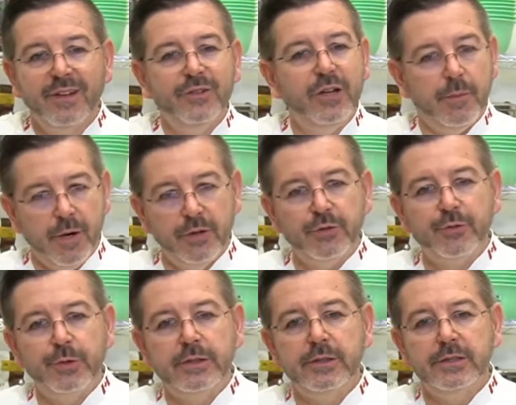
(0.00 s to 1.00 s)
The amount of
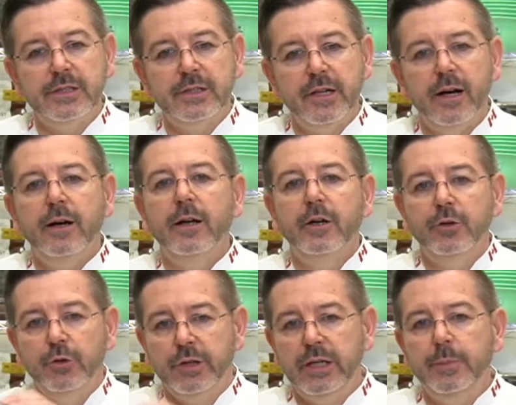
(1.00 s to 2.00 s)
crystals is there.
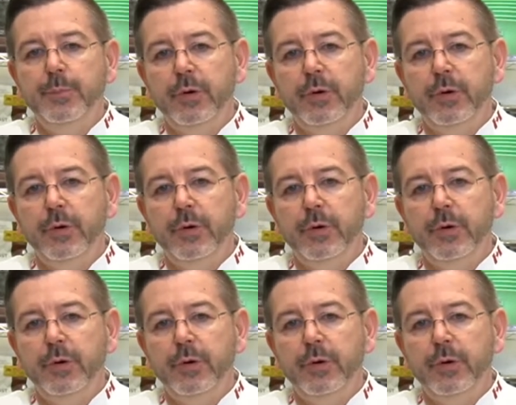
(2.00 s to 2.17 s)
You keep